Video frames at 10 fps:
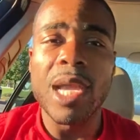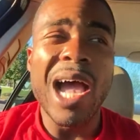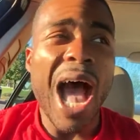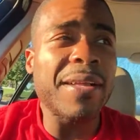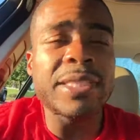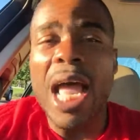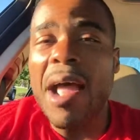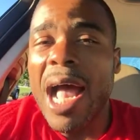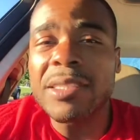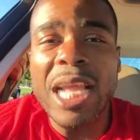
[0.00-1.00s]
I
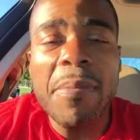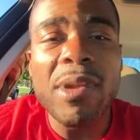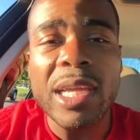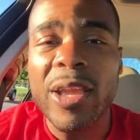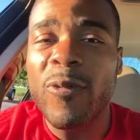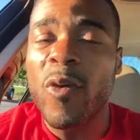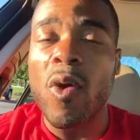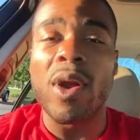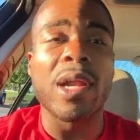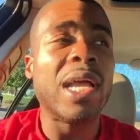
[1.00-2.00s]
stopped looking
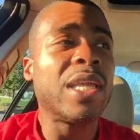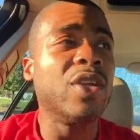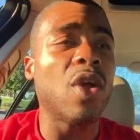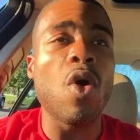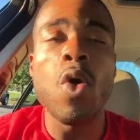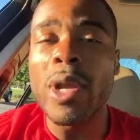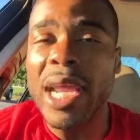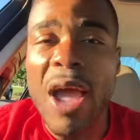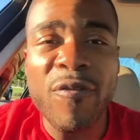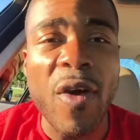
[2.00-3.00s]
for, who
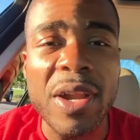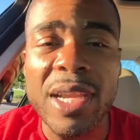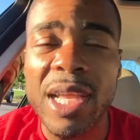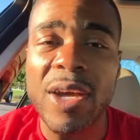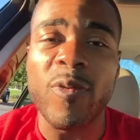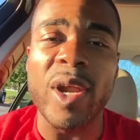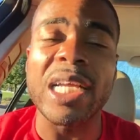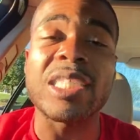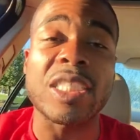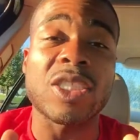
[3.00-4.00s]
can I fall in love with? I
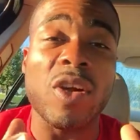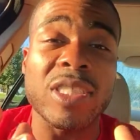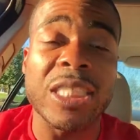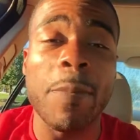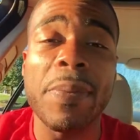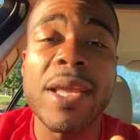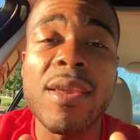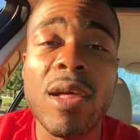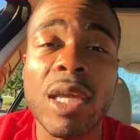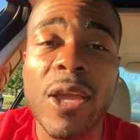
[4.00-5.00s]
just start simply
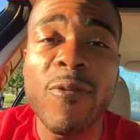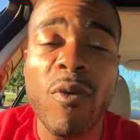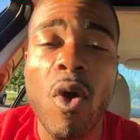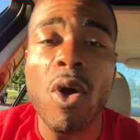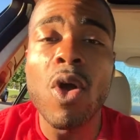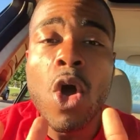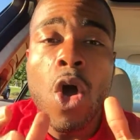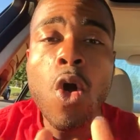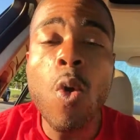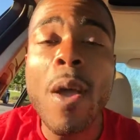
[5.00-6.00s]
looking for
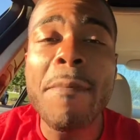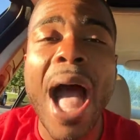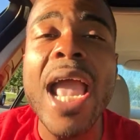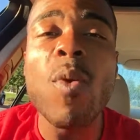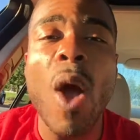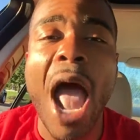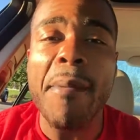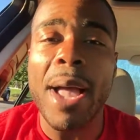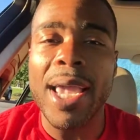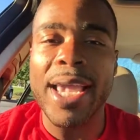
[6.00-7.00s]
who am I and why
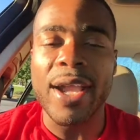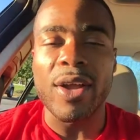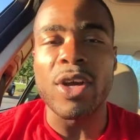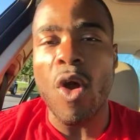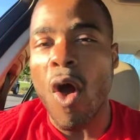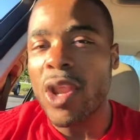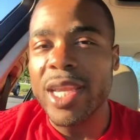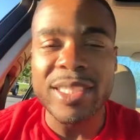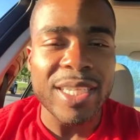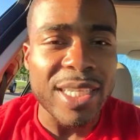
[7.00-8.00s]
am I here? And all of
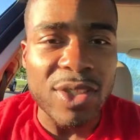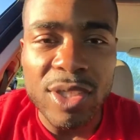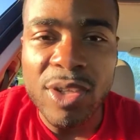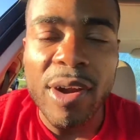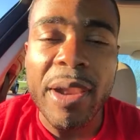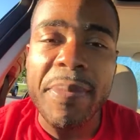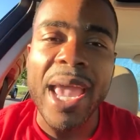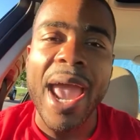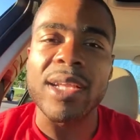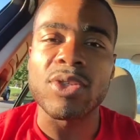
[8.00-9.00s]
these things are starting to be
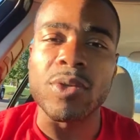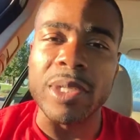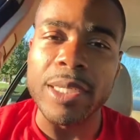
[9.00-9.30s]
added to me.